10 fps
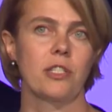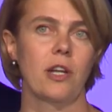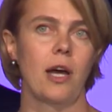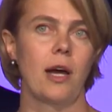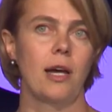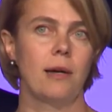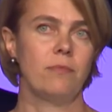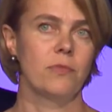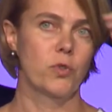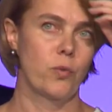
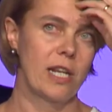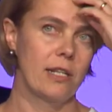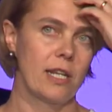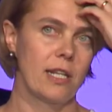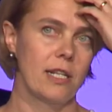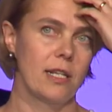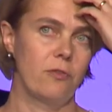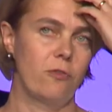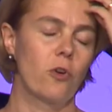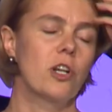
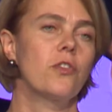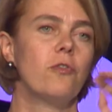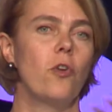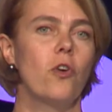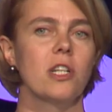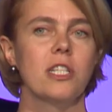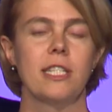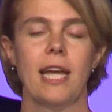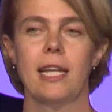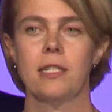24th of August
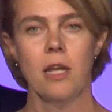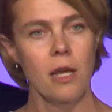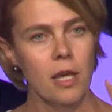said,